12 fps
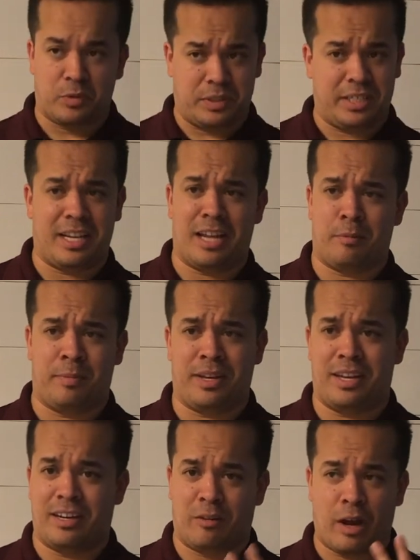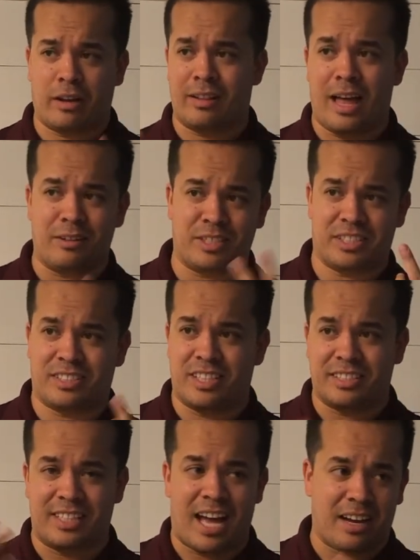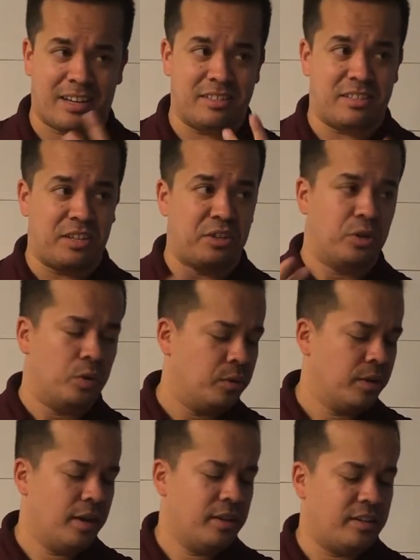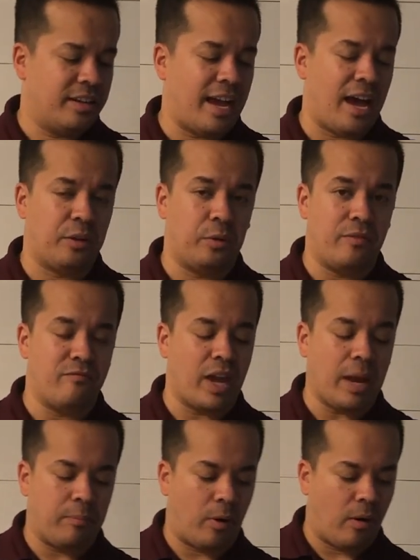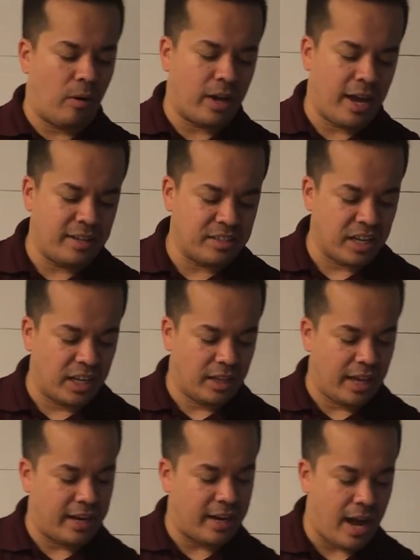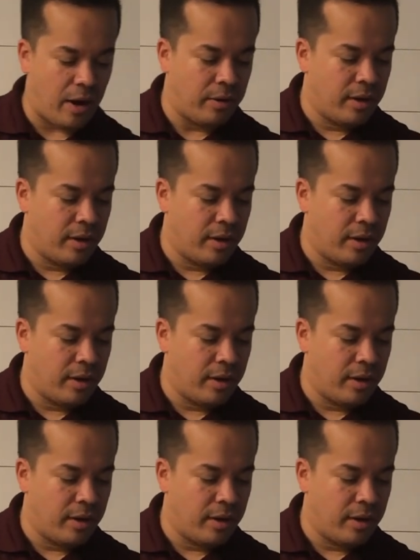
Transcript: We said at the beginning, a, a cloud just does not continue to gather in vapor, okay? It's gonna let it out,